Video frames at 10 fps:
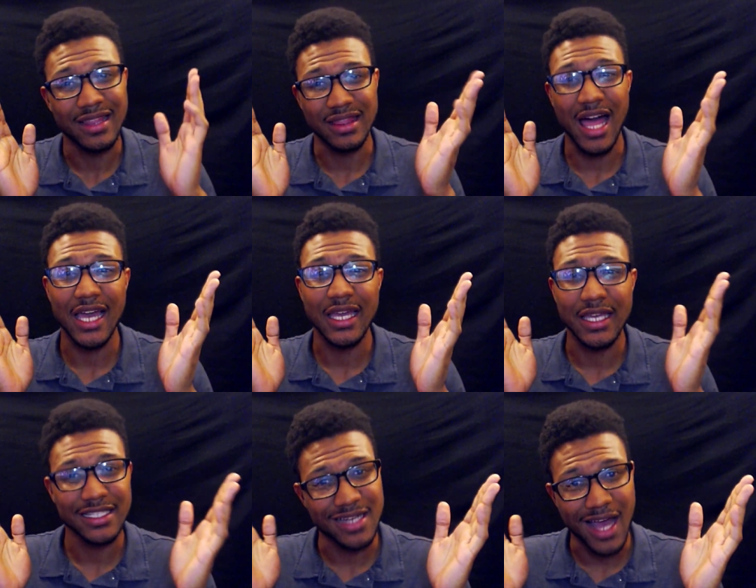
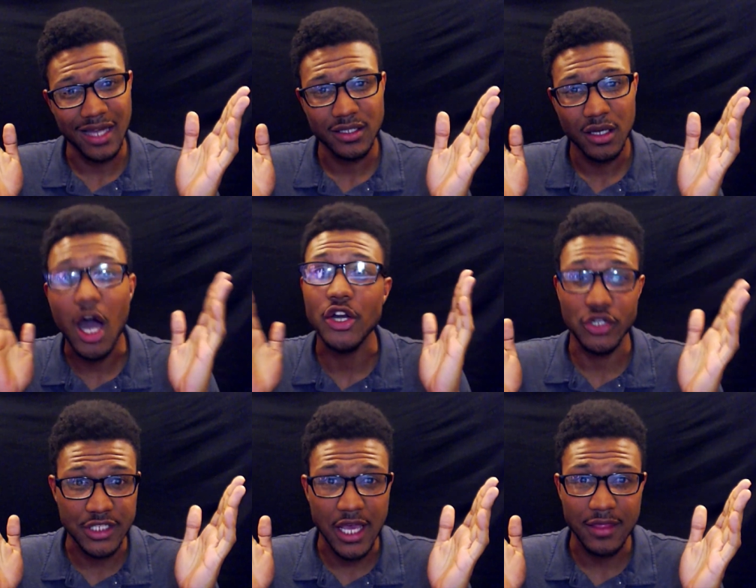lying is not.
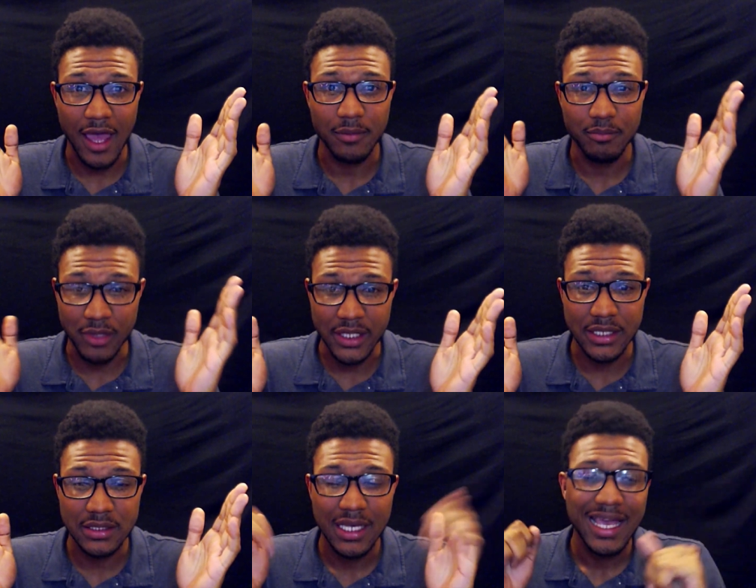Understand that,
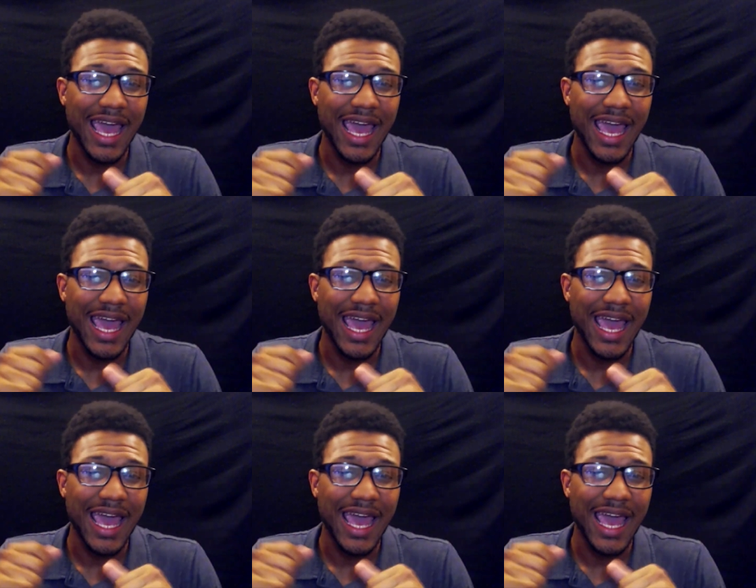please.